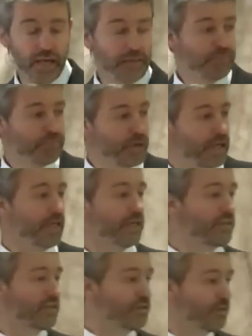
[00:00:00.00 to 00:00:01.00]
It
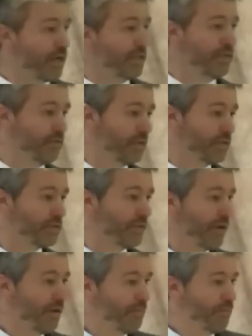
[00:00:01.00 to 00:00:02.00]
brings strenuous
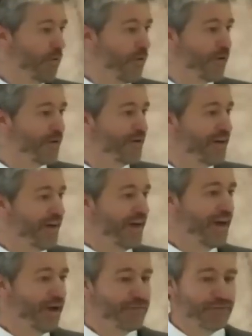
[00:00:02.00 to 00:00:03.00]
moral
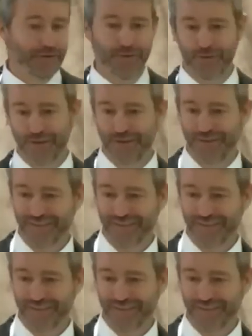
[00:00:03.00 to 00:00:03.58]
effort,